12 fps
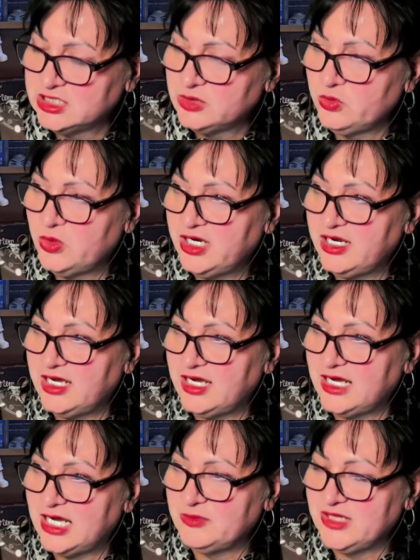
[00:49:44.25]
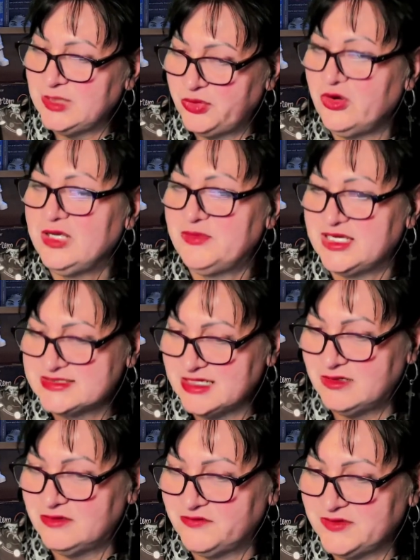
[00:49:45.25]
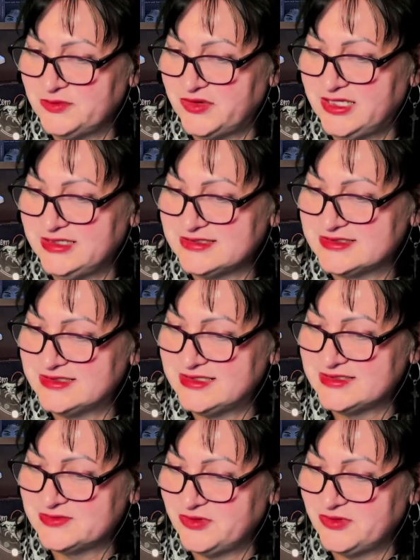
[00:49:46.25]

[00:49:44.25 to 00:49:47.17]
where I'm like putting myself in places